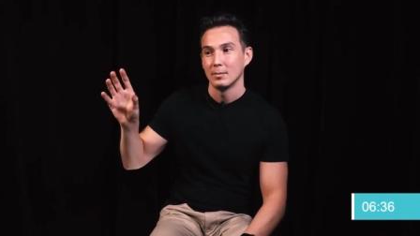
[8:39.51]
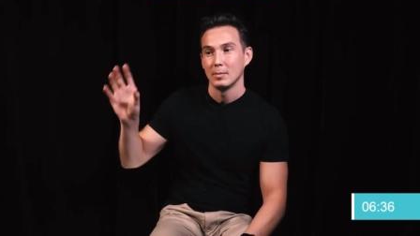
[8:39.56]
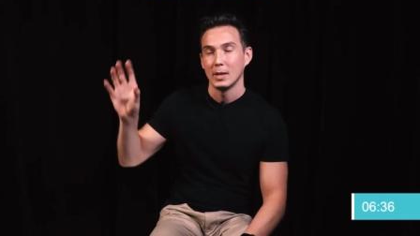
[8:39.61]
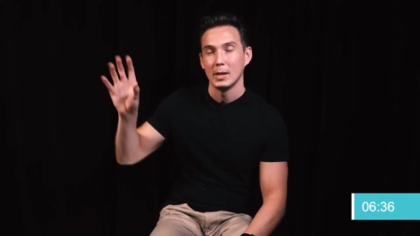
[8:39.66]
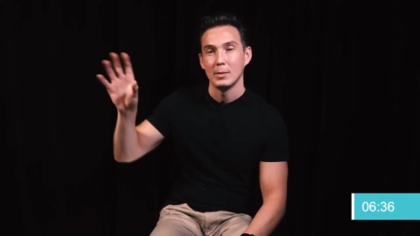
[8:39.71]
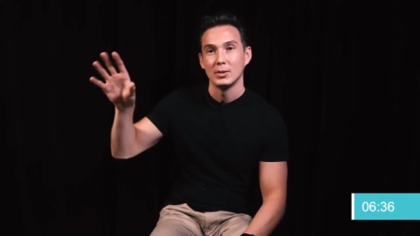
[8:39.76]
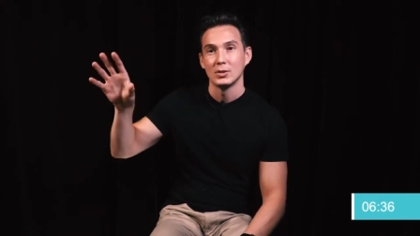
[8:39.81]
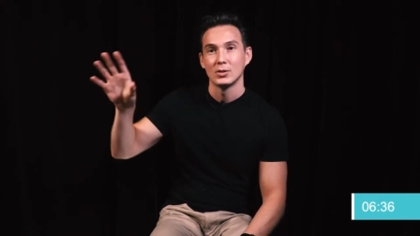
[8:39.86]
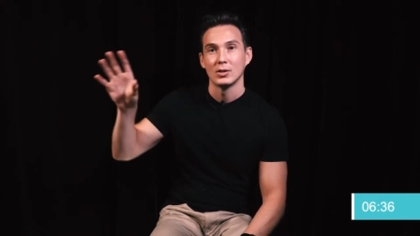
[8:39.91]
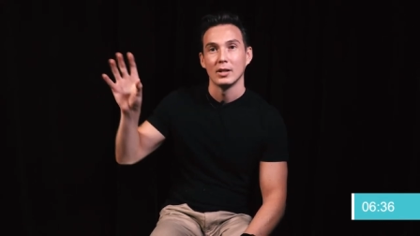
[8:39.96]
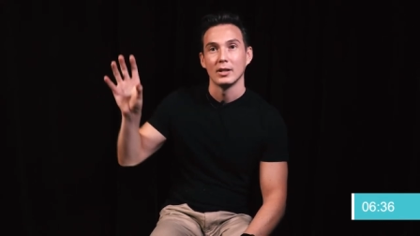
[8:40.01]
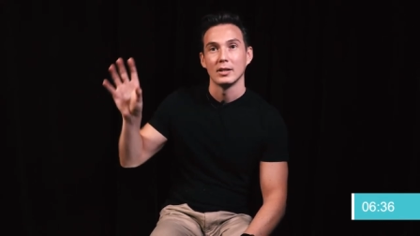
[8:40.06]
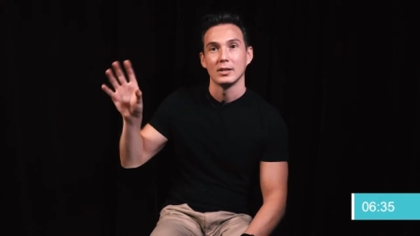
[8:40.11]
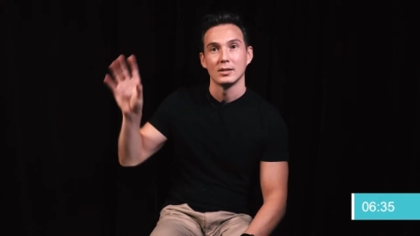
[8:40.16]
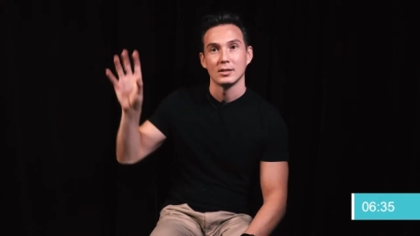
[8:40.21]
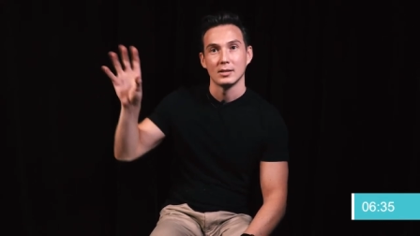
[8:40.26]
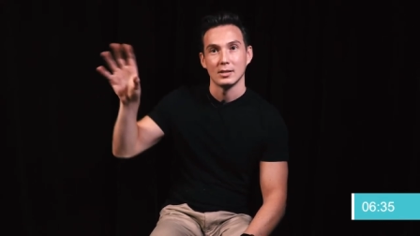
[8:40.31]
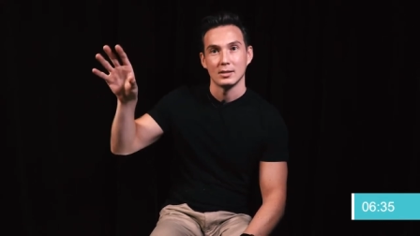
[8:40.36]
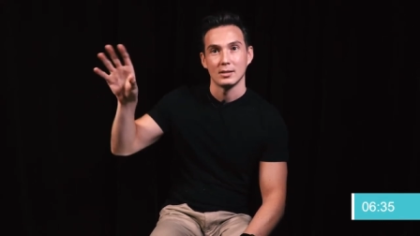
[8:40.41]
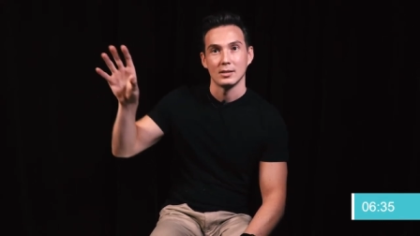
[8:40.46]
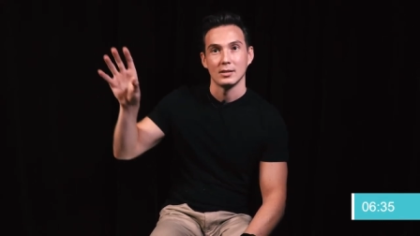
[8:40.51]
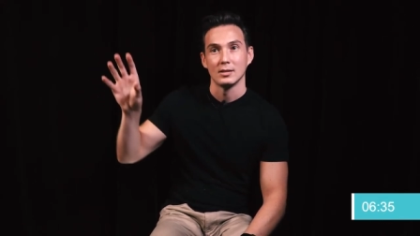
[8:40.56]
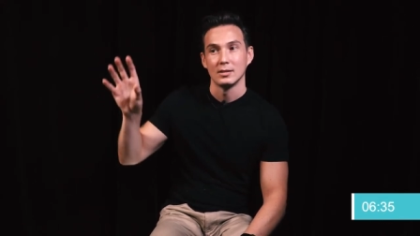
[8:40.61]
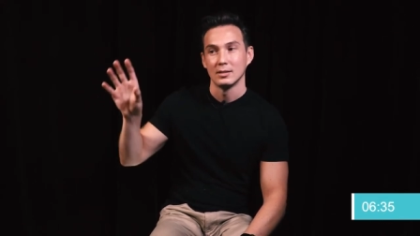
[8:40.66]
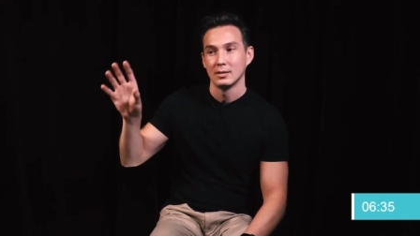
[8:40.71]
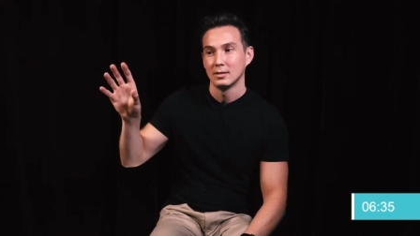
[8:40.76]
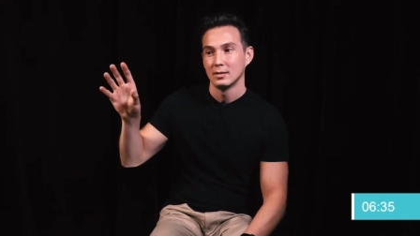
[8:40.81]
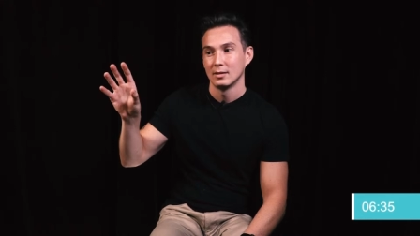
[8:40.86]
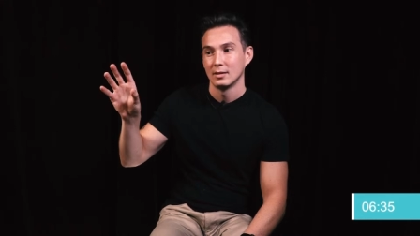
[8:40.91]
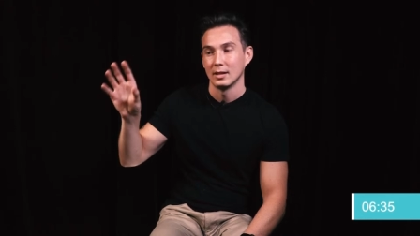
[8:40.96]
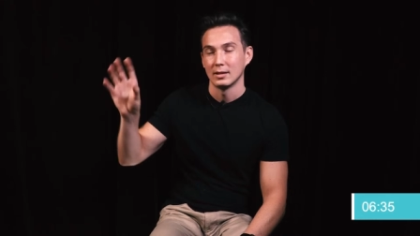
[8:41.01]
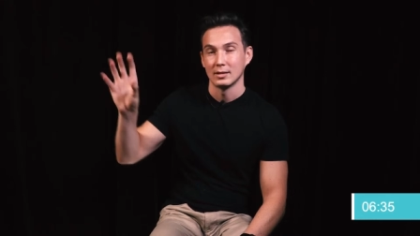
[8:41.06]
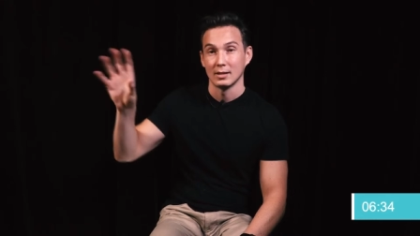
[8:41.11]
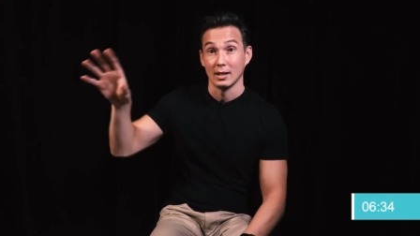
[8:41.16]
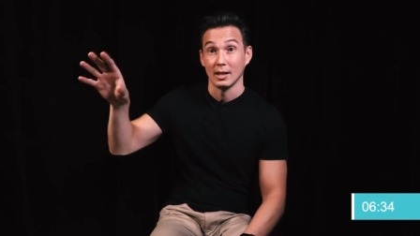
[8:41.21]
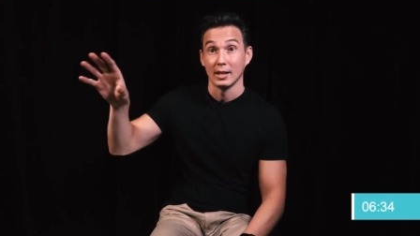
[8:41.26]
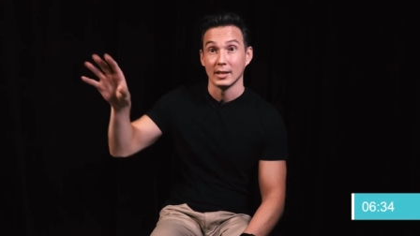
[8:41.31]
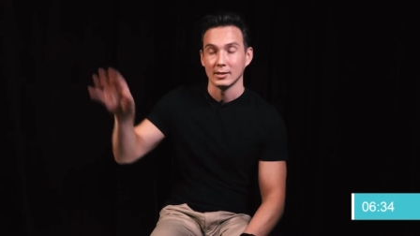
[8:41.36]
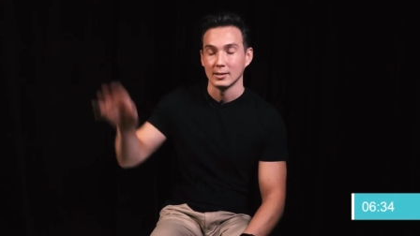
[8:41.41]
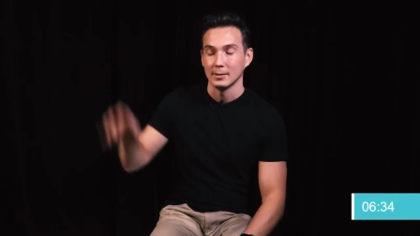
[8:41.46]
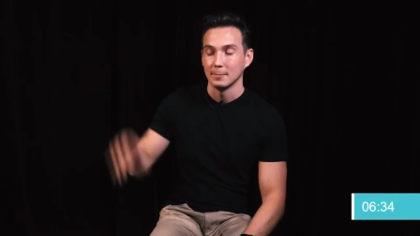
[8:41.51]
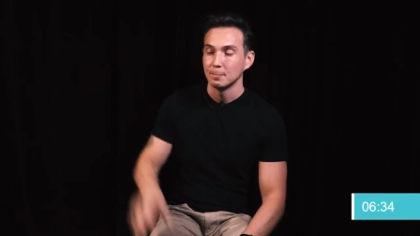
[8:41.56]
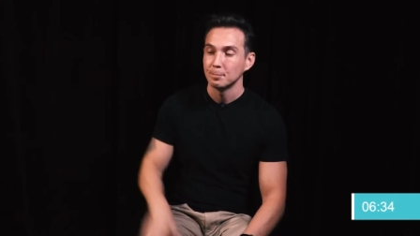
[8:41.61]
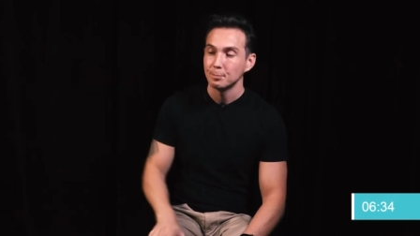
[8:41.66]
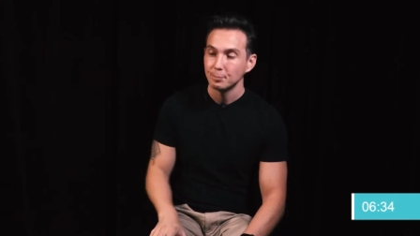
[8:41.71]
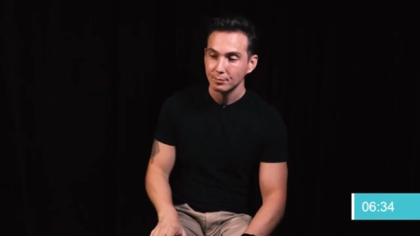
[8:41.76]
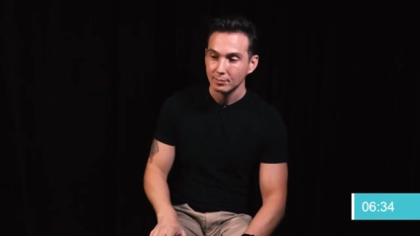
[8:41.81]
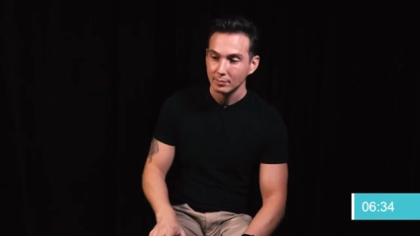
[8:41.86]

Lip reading: maybe try this as a lesson,